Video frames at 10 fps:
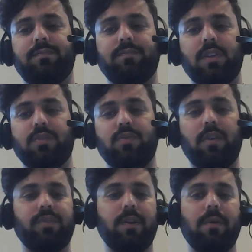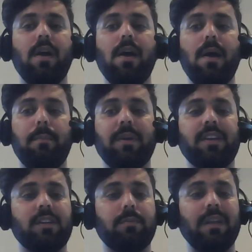Software
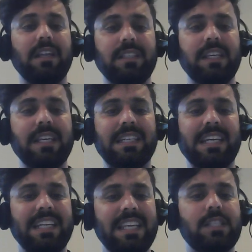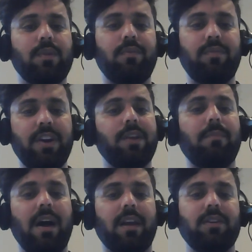patentability techniques vary
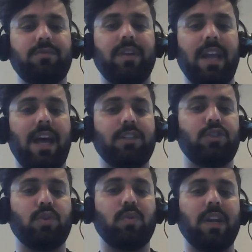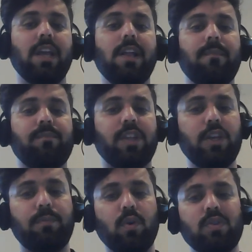by country, as shown
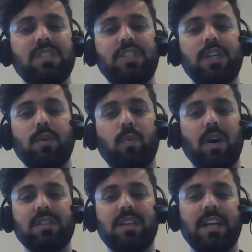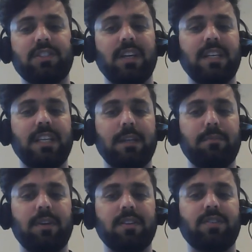EPOS G1/19
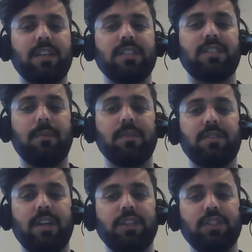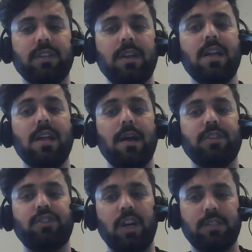pedestrian simulation
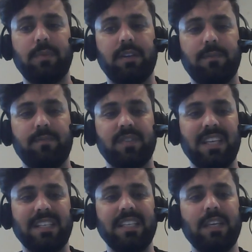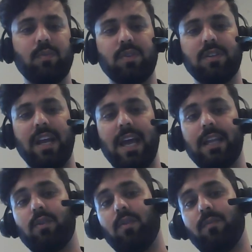judgment, ZTE
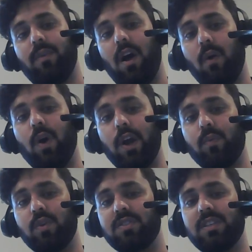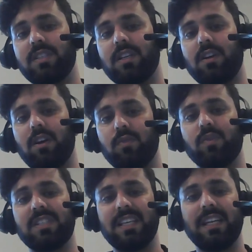and Hawaii versus
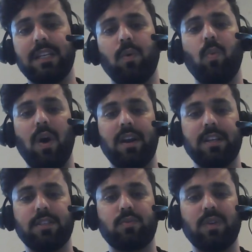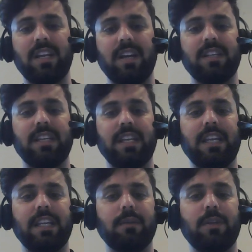Conversant Wireless 2019
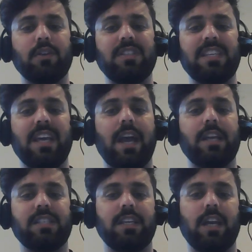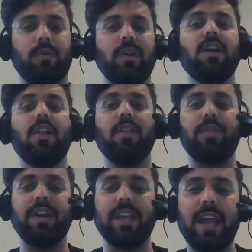EWCA CIV
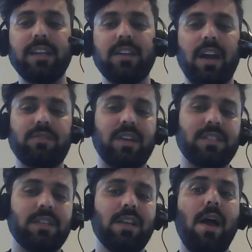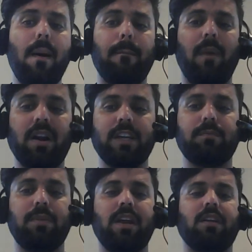38 addresses market
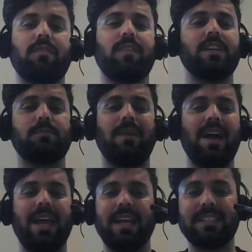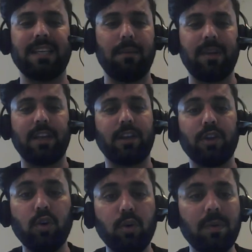player conflicts by examining
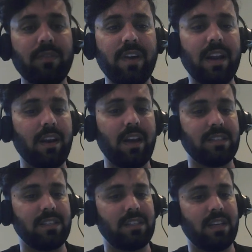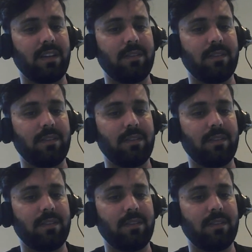global friend licensing.